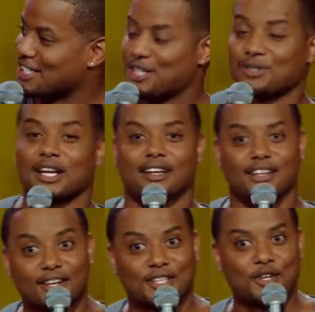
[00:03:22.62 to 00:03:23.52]
She was like,
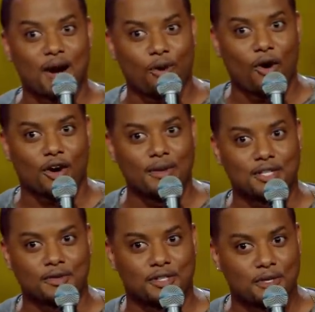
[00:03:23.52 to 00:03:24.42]
look, do you mind walking me
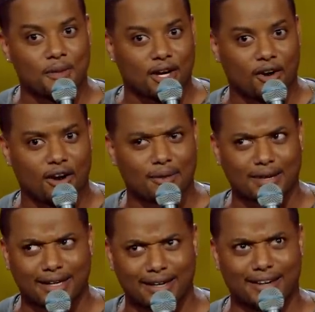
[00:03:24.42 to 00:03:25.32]
to my car? I'm
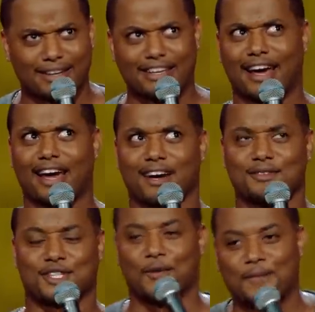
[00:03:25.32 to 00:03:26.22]
like,
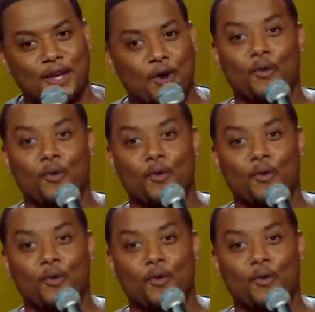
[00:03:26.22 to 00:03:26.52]
yeah. So